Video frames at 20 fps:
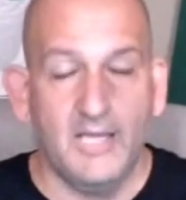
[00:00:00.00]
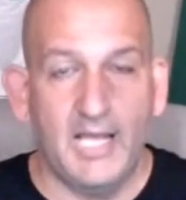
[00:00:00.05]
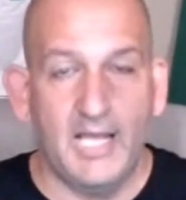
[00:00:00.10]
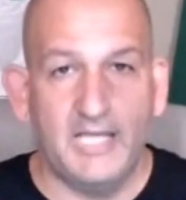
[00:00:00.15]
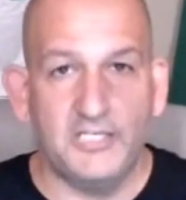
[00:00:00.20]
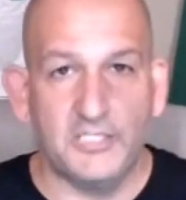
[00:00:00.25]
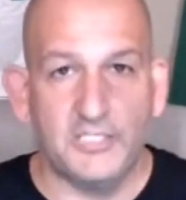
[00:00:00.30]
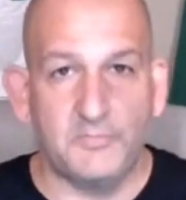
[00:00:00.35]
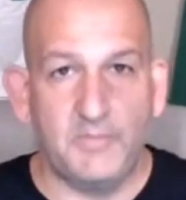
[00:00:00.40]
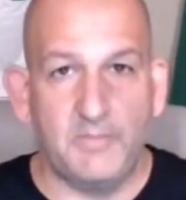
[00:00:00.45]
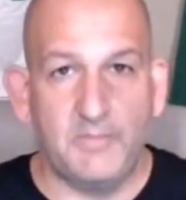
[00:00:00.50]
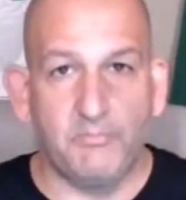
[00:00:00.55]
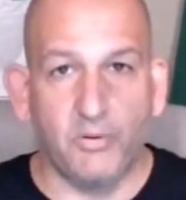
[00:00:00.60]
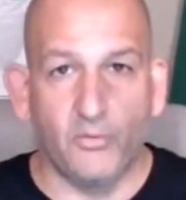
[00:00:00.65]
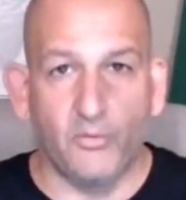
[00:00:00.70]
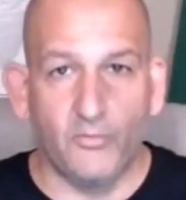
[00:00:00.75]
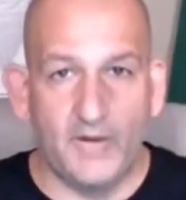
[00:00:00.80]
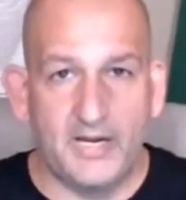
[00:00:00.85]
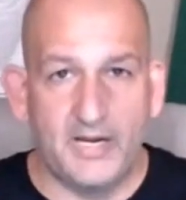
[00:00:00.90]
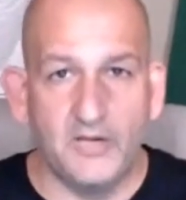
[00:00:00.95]
and just be
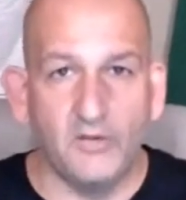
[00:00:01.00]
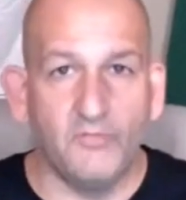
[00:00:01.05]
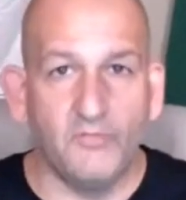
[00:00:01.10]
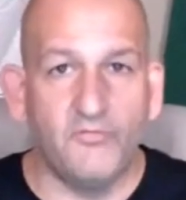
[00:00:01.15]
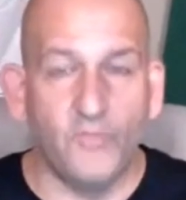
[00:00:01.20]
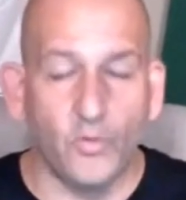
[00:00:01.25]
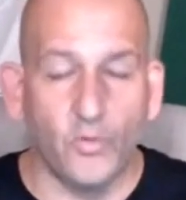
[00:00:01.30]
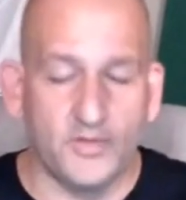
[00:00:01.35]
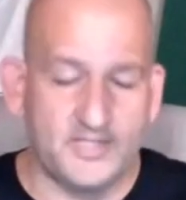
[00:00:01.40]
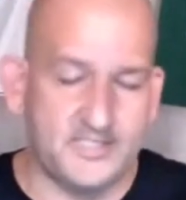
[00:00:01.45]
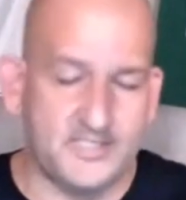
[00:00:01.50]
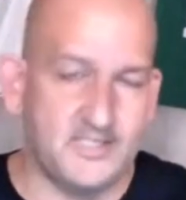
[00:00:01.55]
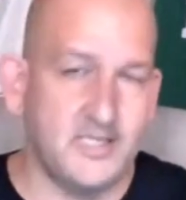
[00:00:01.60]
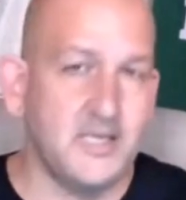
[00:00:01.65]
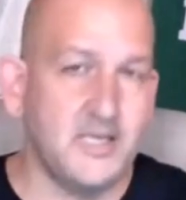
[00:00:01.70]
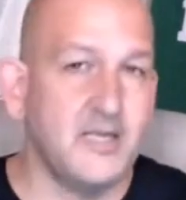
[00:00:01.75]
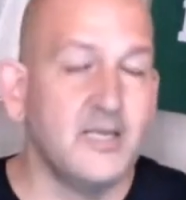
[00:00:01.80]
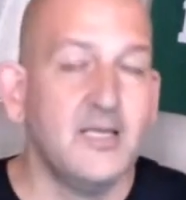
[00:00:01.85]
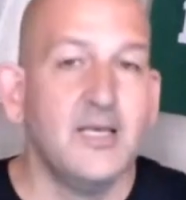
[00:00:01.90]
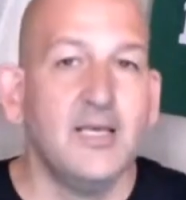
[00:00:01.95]
perennial fourth
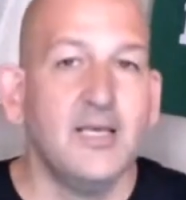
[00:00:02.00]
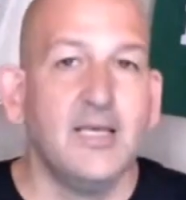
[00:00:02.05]
seed.